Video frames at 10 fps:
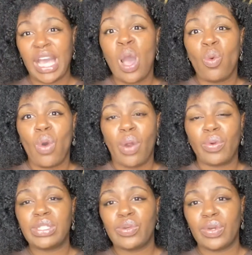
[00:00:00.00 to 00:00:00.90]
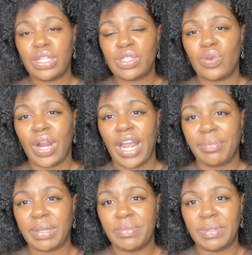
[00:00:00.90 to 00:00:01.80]
While we're doing the tour, I am gonna
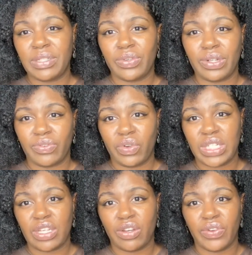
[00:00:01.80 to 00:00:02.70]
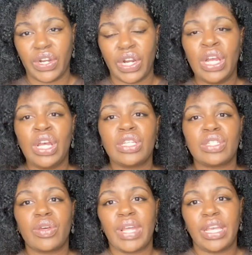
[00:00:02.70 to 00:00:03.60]
be doing a voiceover so
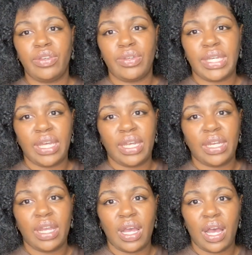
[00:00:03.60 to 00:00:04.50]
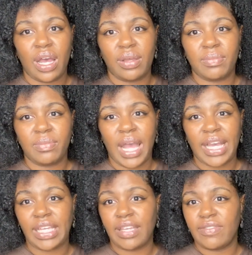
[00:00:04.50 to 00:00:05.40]
that you can, I can
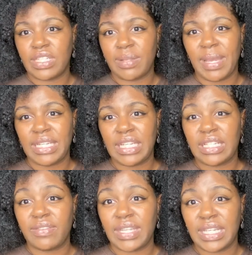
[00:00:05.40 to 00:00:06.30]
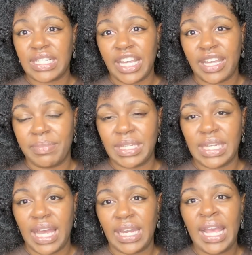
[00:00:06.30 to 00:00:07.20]
give you some ideas of things that can be
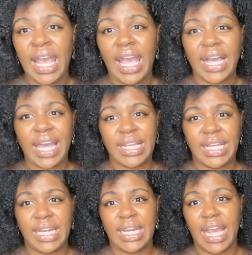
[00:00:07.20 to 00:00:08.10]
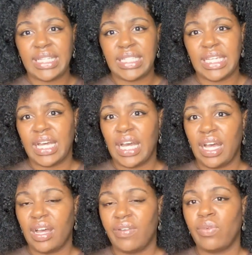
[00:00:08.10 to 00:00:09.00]
done and kind of get an idea
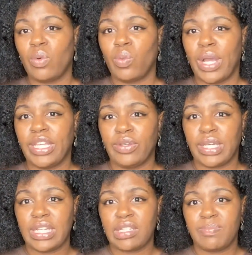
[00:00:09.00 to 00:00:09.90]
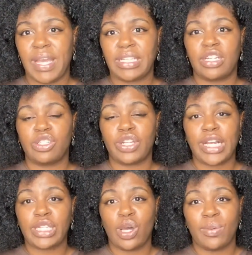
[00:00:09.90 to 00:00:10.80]
of what you can expect in a tract home.